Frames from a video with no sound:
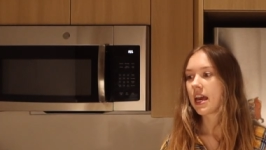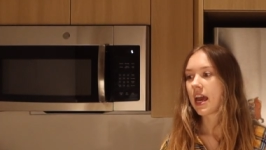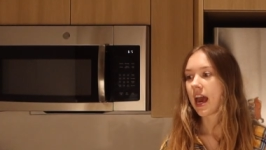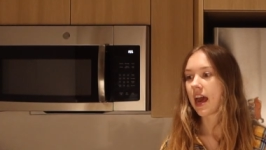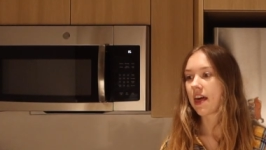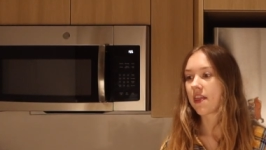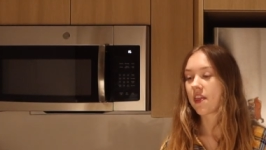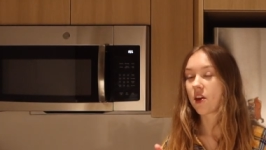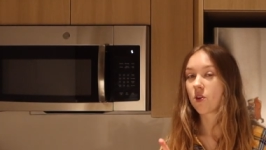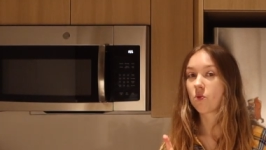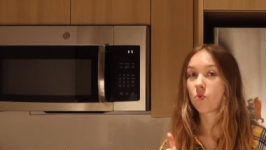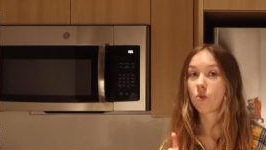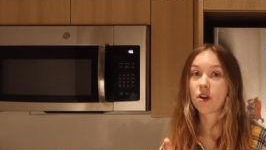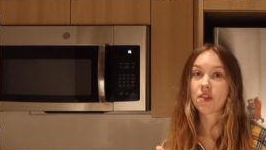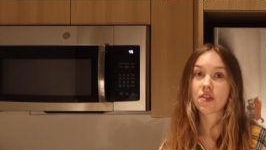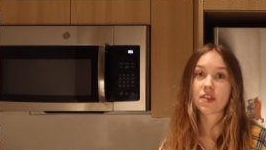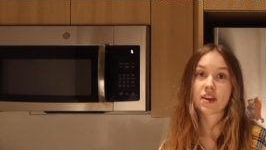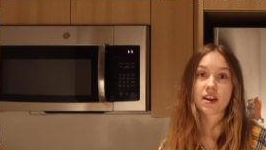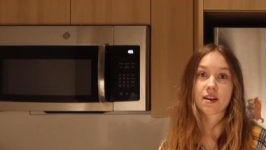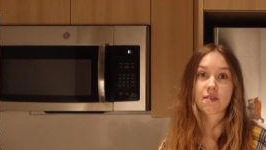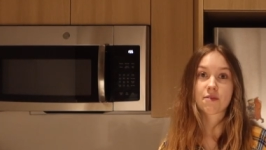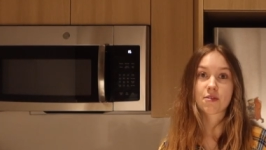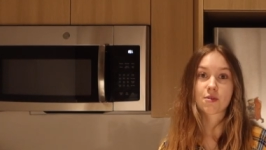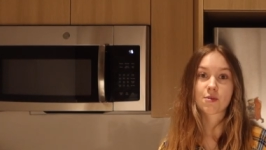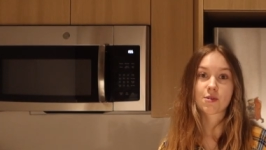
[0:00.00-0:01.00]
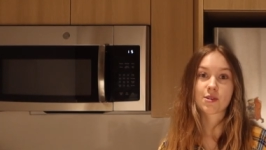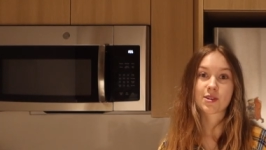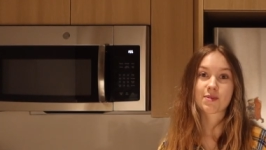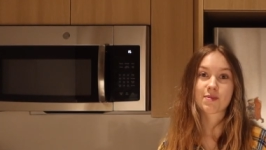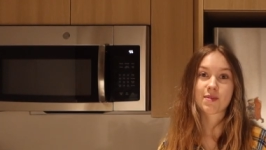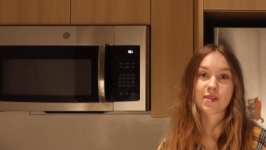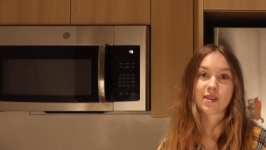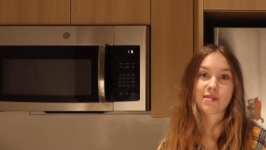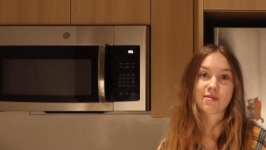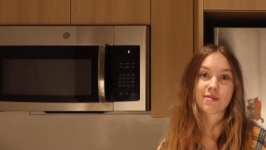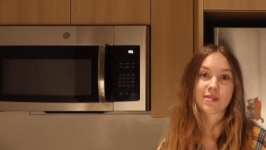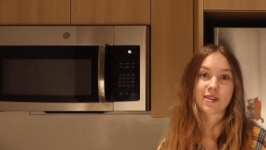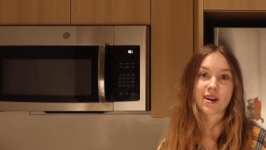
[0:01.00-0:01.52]
And then one thing of the
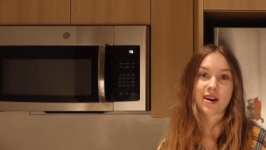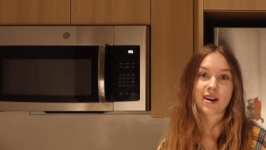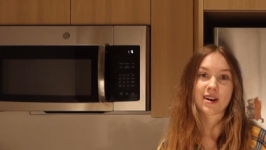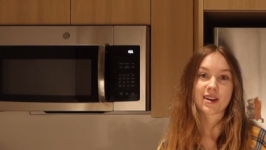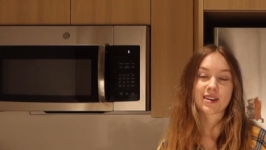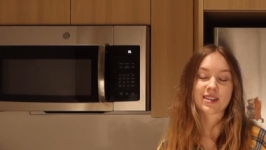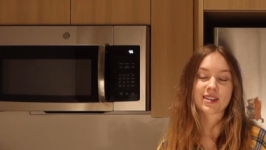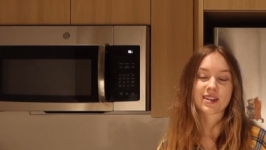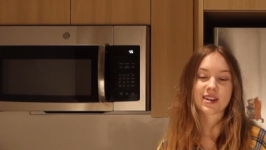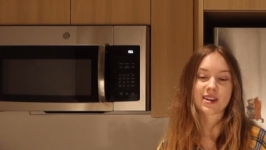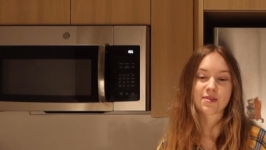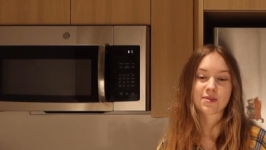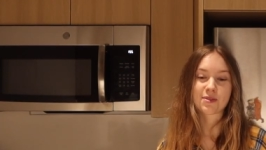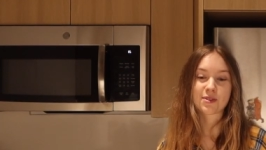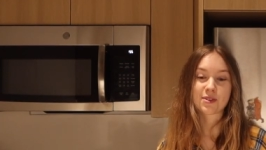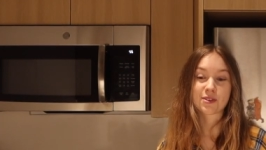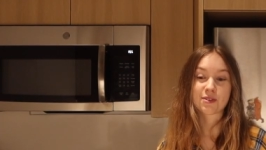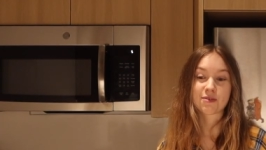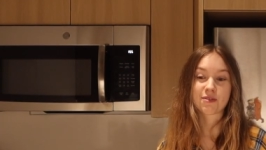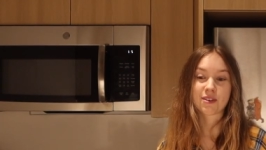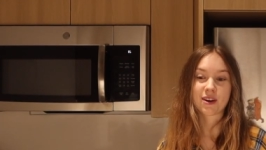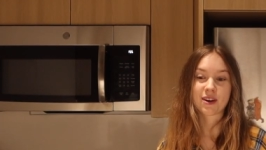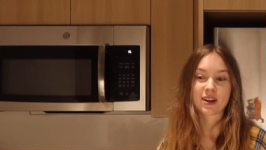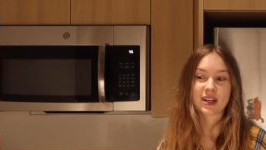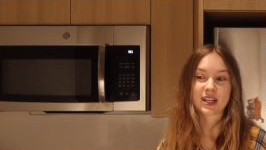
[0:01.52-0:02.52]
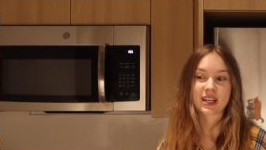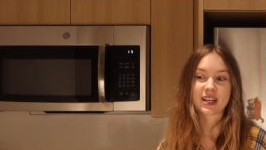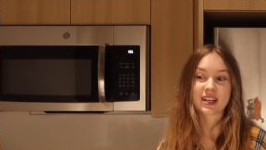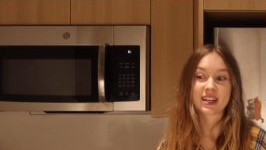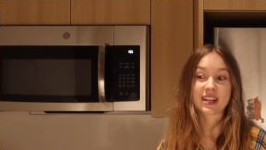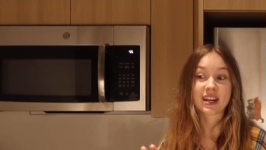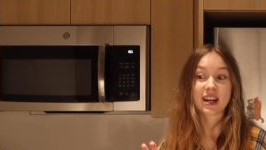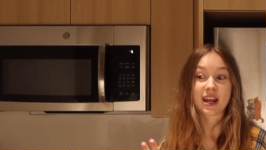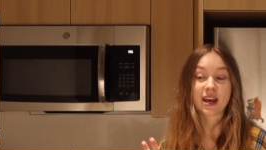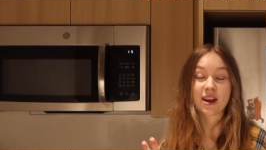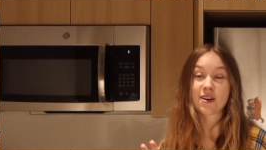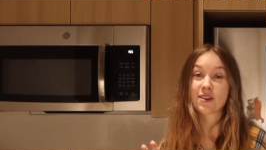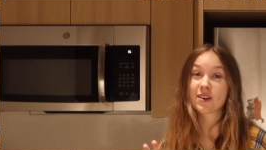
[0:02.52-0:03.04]
rosemary focaccia, which is very good.
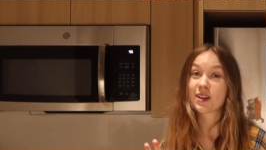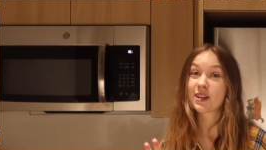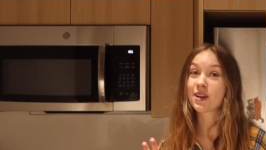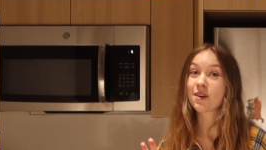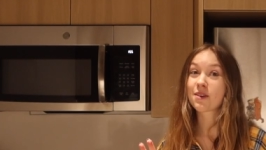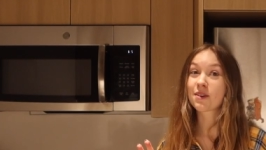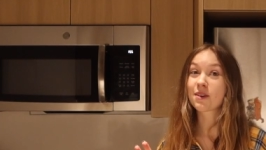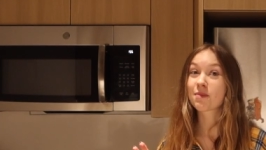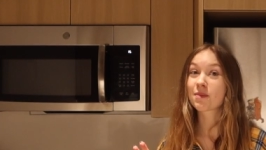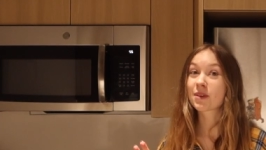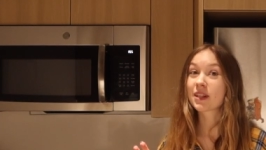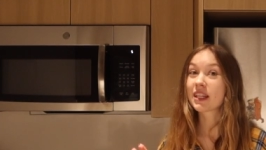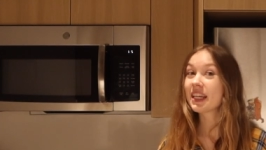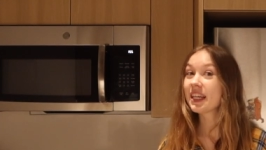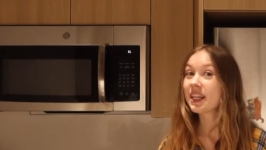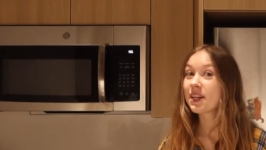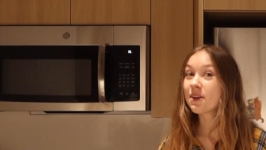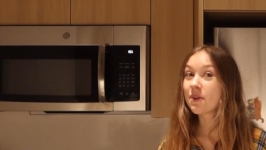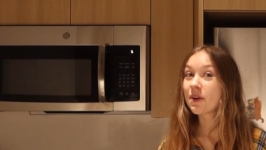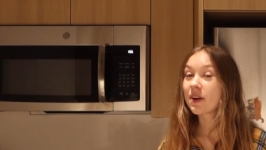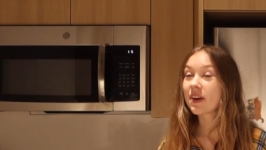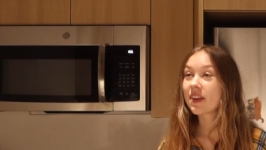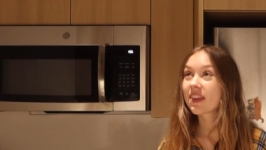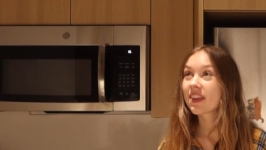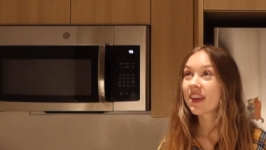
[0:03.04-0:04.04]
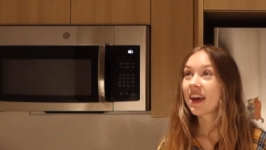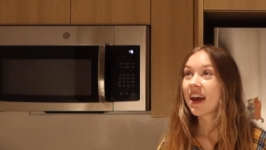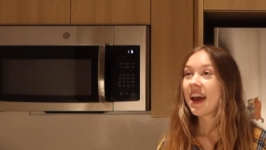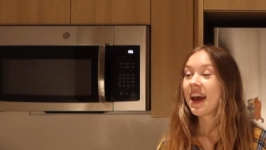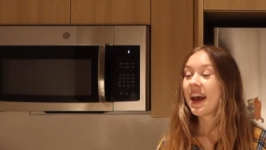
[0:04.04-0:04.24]
And I already know what I'm going to eat it with.